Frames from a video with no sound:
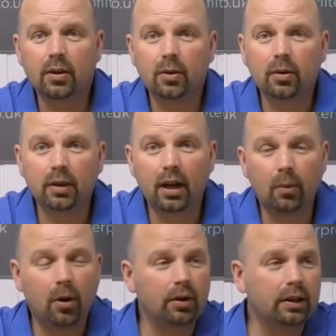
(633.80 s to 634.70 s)
go, that
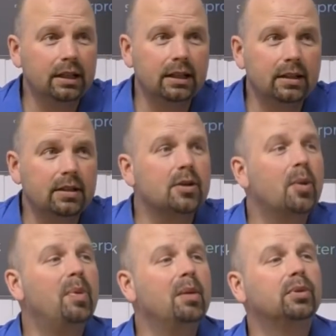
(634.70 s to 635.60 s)
one is
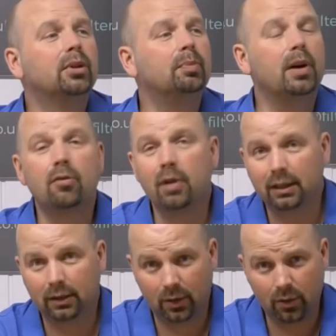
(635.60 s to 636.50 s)
pimped up, ready
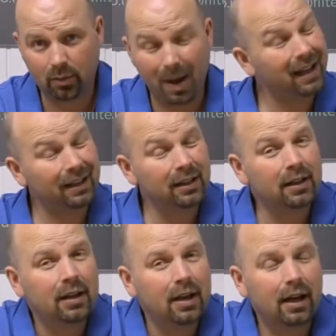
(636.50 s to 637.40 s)
to go back.
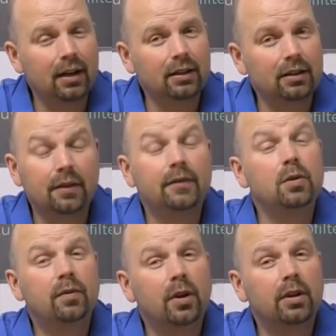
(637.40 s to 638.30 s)
And if
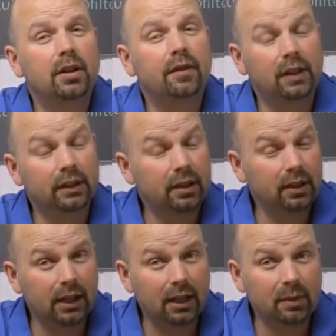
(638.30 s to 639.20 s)
you've got a filter that
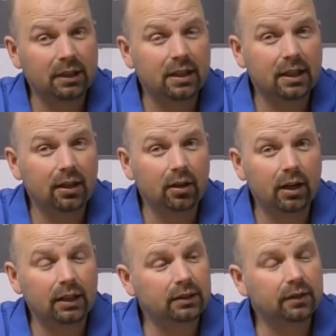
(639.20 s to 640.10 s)
you'd like me to take a look
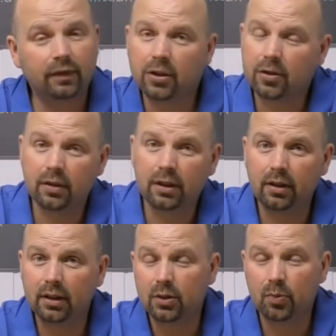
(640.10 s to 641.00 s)
at and feature in
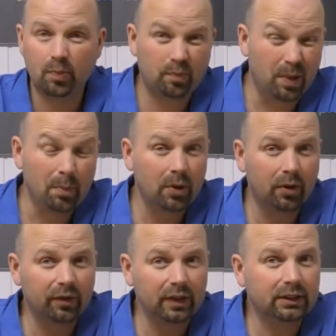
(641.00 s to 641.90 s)
this Pimp Your
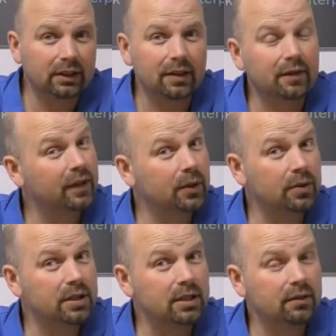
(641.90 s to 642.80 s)
Filter video
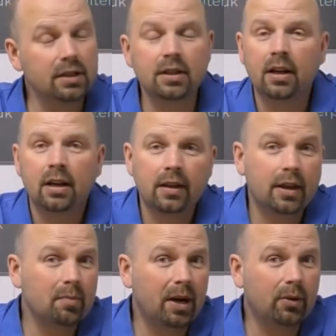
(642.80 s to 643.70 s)
series,
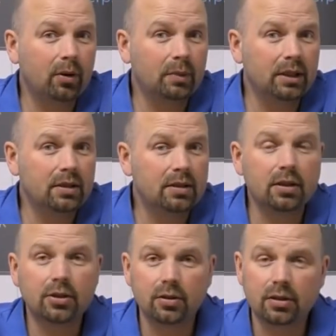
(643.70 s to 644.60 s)
then by all means
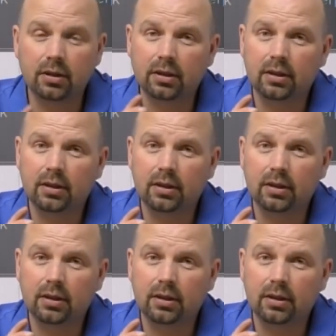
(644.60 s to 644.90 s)
just